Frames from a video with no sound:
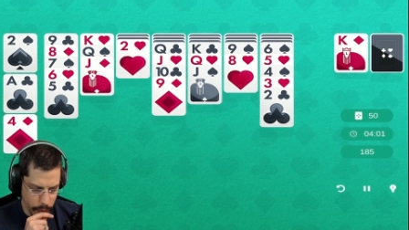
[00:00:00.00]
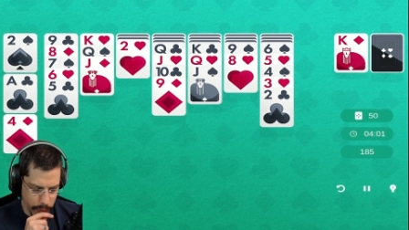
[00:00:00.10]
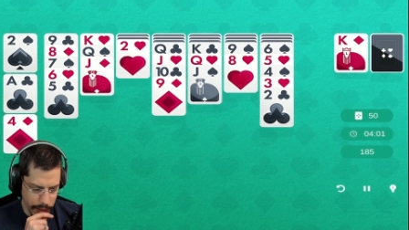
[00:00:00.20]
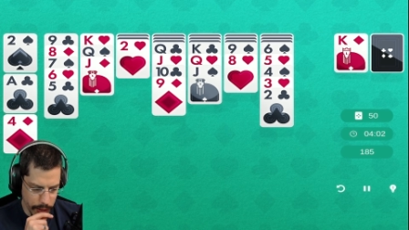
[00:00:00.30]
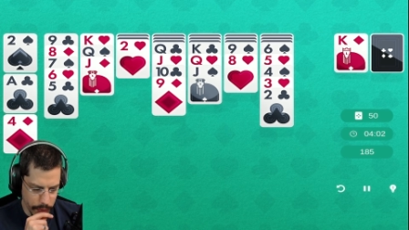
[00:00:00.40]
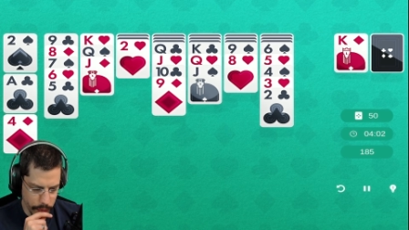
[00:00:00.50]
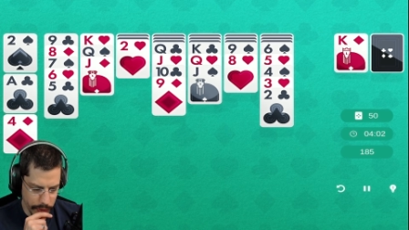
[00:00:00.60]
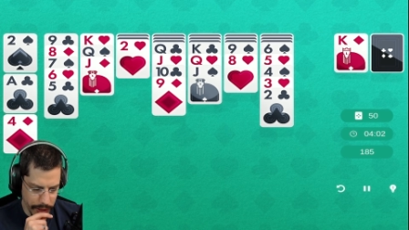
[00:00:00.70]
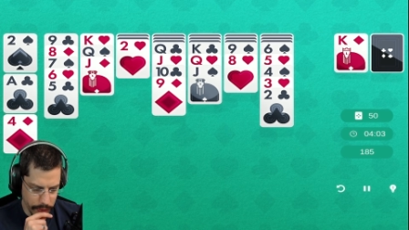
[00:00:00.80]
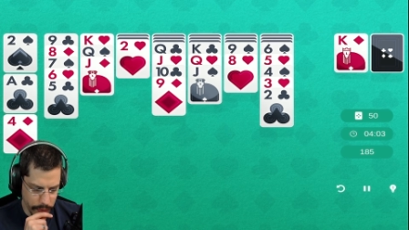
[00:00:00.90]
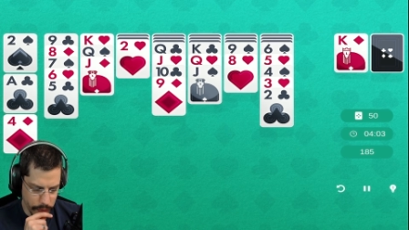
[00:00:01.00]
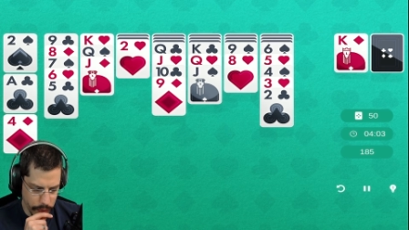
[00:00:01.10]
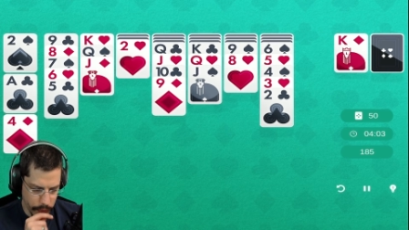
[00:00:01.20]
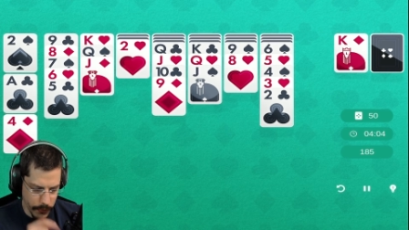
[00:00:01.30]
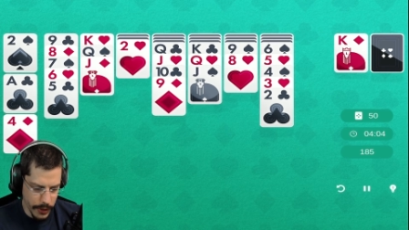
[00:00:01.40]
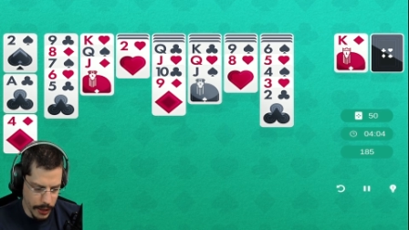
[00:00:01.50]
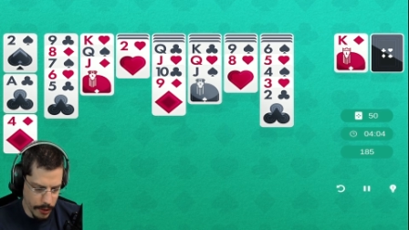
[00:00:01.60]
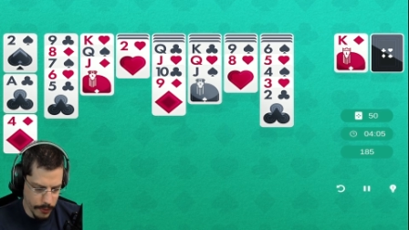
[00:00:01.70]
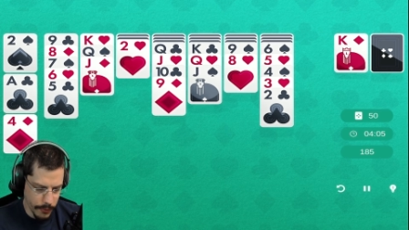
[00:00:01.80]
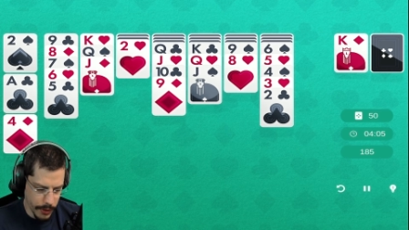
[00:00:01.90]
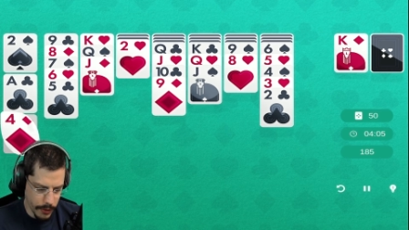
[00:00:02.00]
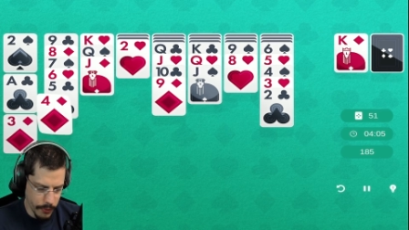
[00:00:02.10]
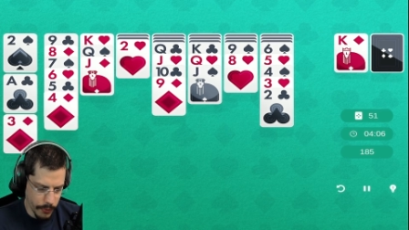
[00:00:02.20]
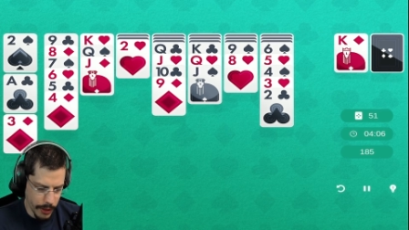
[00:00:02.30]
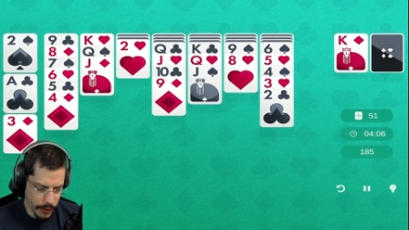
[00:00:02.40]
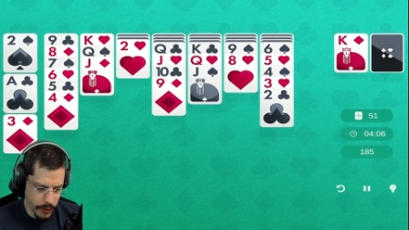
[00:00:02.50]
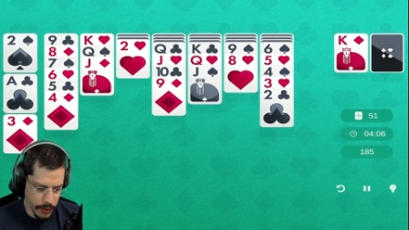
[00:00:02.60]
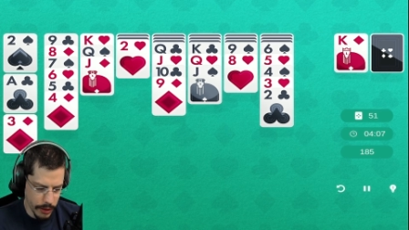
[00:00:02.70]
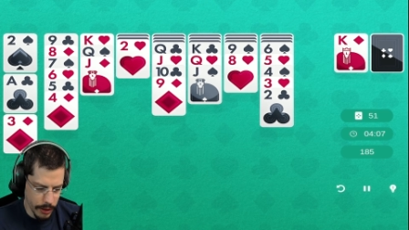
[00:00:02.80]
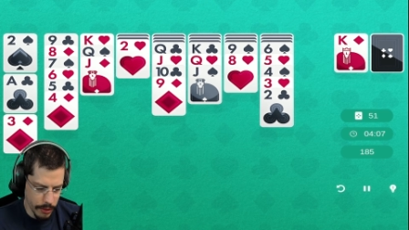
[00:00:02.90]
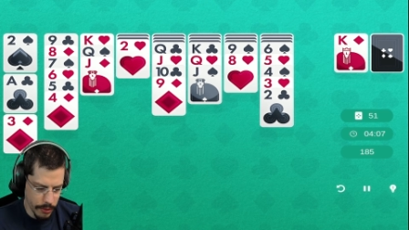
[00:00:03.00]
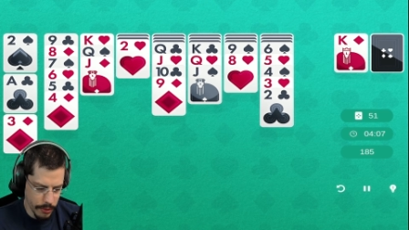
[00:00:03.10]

We need a red 3. Wait, we actually...